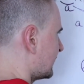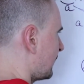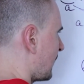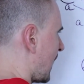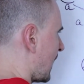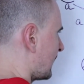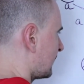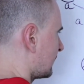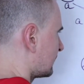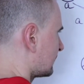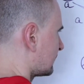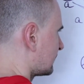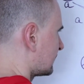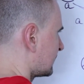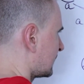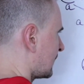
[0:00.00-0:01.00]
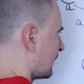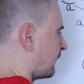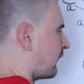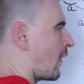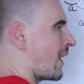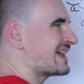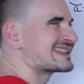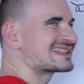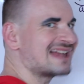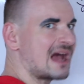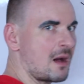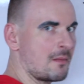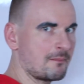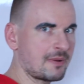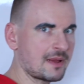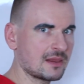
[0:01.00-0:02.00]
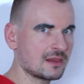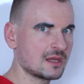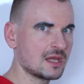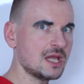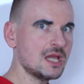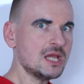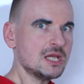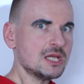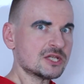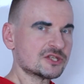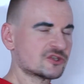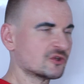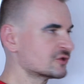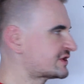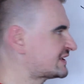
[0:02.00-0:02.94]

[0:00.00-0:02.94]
1, for example. So